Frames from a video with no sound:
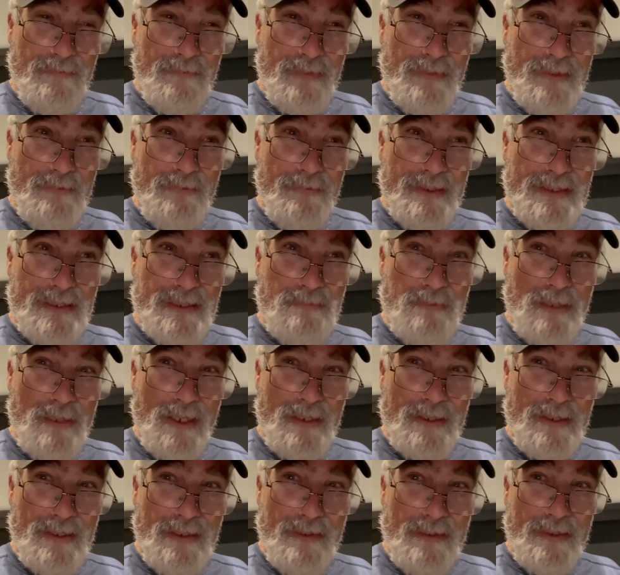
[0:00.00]
Be
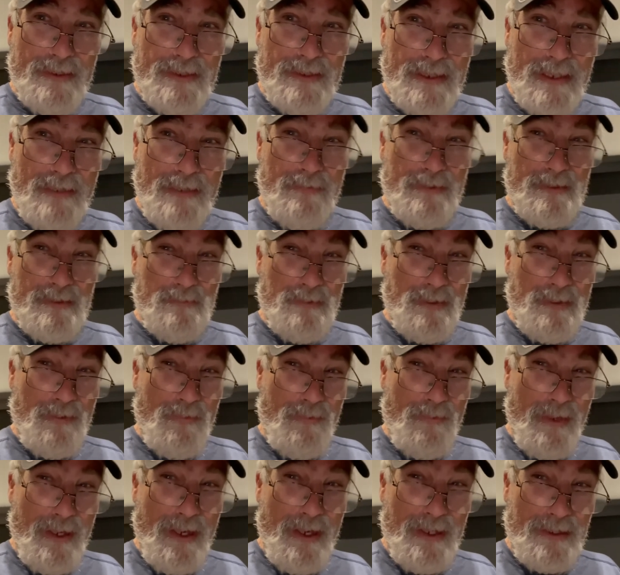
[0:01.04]
respond. There's a difference between
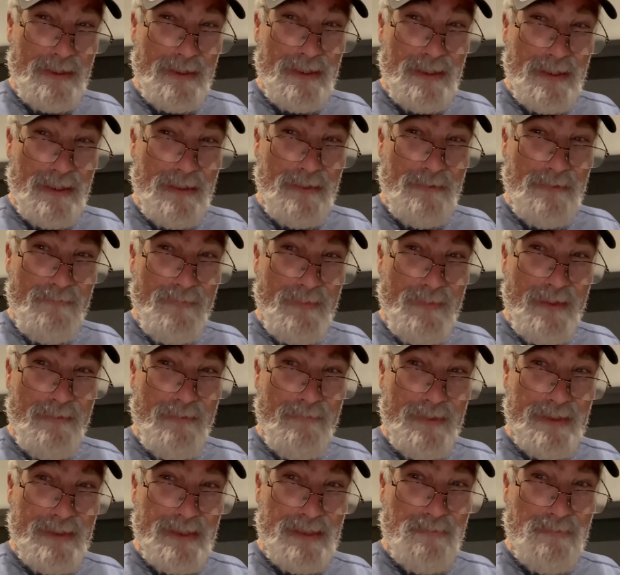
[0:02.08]
reacting
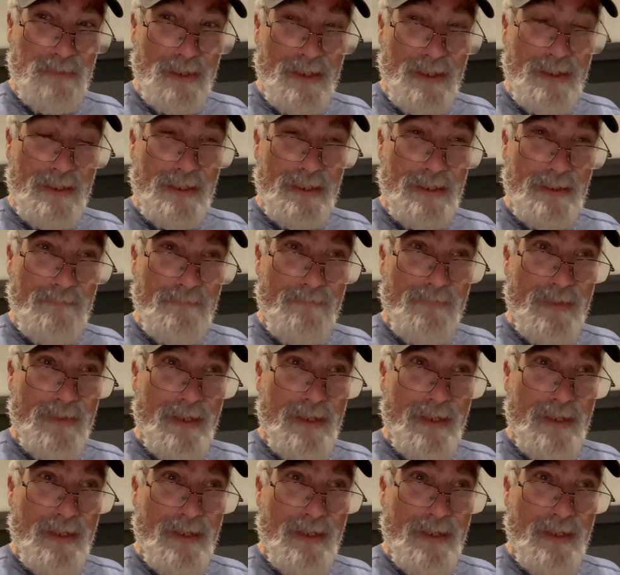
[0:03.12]
and responding.